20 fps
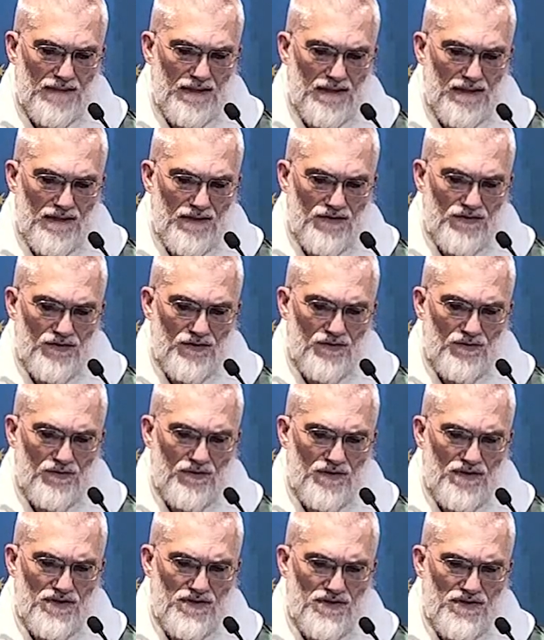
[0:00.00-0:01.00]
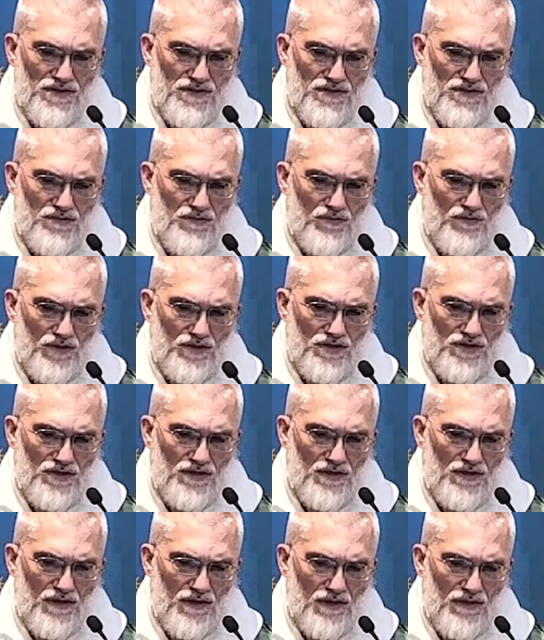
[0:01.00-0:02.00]
So, this is what
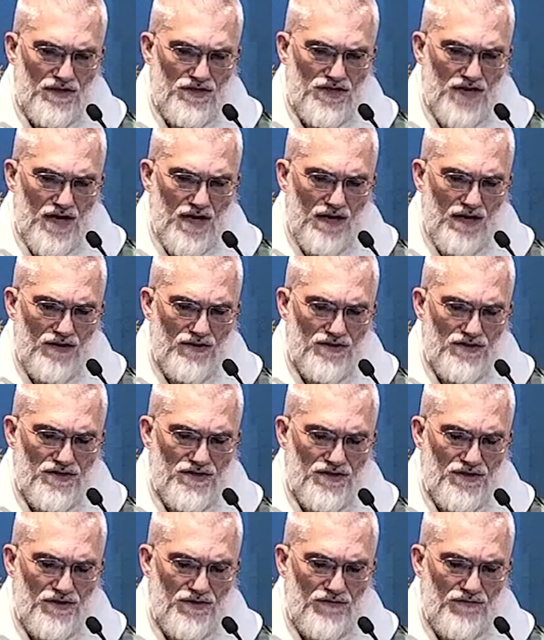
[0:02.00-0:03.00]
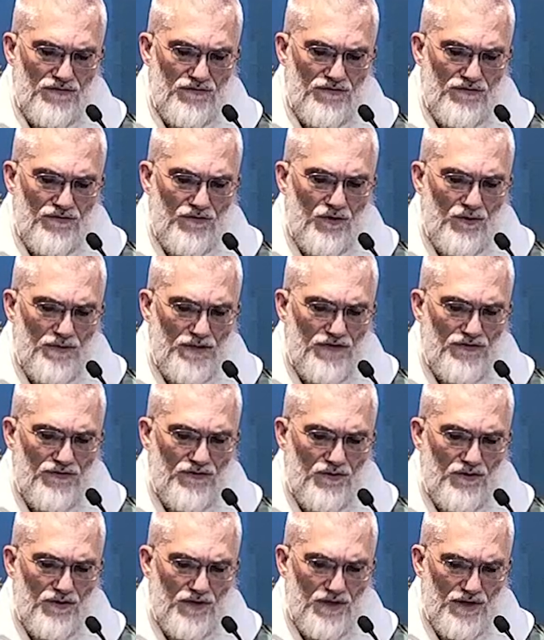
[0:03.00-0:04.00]
the challenges that are for,
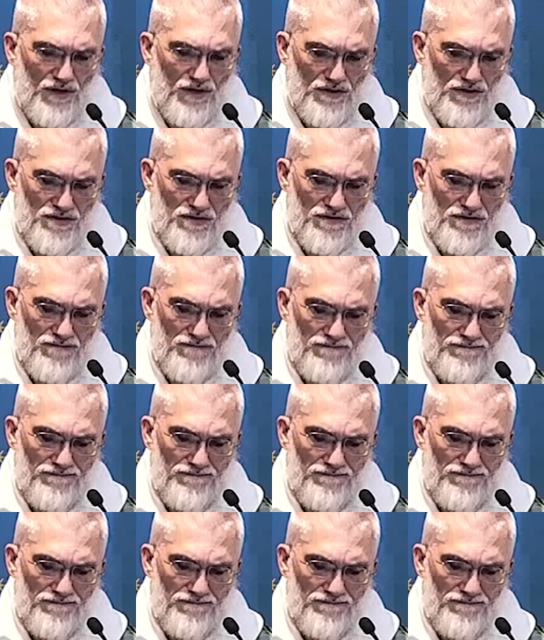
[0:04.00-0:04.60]
before us.